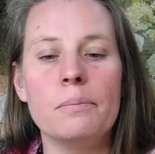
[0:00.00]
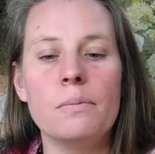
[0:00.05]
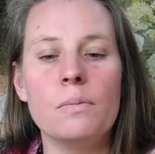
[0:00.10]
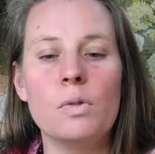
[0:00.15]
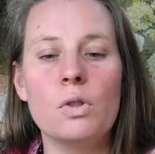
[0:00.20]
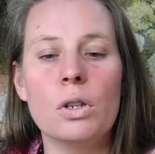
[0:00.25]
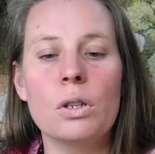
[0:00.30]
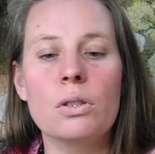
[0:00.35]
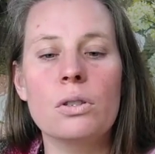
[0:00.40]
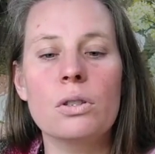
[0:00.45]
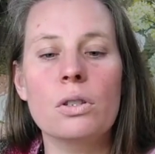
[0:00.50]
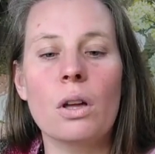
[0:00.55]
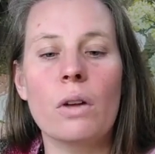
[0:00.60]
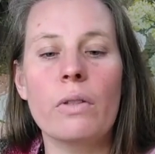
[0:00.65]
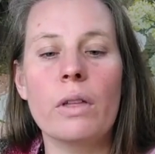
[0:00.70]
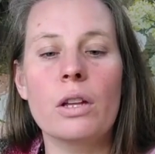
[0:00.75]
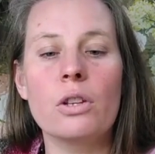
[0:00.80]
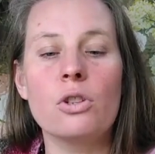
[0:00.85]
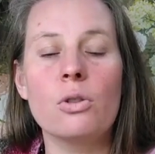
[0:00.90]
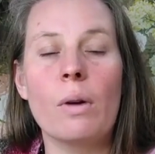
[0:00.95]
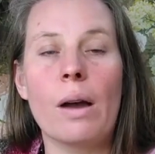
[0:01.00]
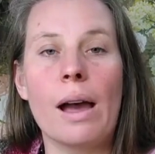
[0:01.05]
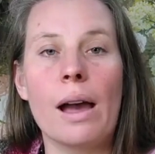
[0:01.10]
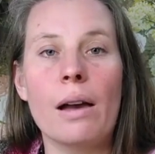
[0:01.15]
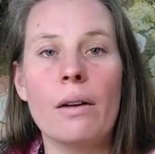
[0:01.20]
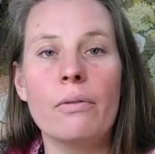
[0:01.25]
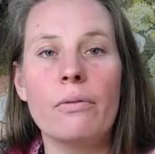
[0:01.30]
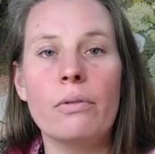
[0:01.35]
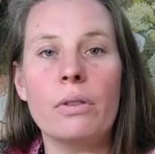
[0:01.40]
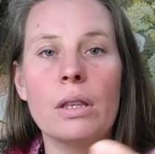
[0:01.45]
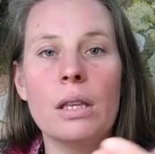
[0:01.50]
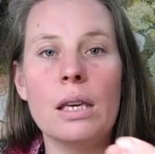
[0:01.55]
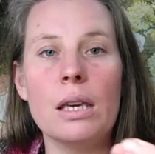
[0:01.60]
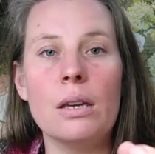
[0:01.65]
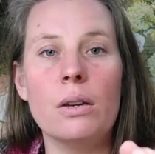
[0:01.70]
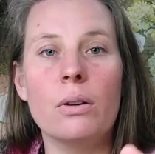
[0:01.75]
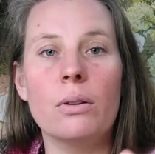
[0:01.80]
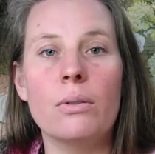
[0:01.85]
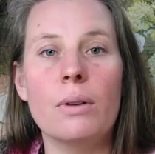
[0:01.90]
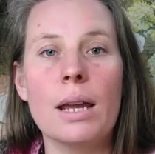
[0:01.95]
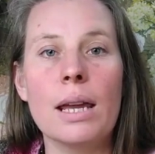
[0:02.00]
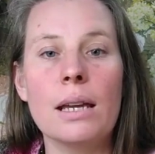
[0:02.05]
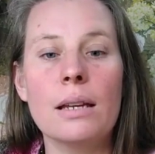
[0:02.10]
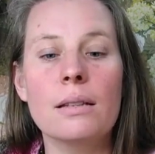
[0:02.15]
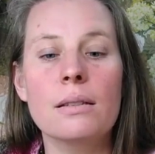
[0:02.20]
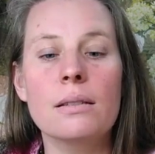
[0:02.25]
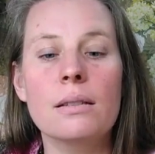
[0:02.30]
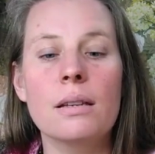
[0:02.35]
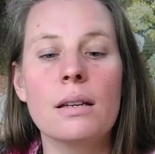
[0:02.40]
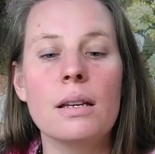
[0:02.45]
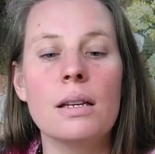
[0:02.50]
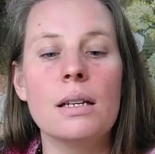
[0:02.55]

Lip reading: just so that you have the correct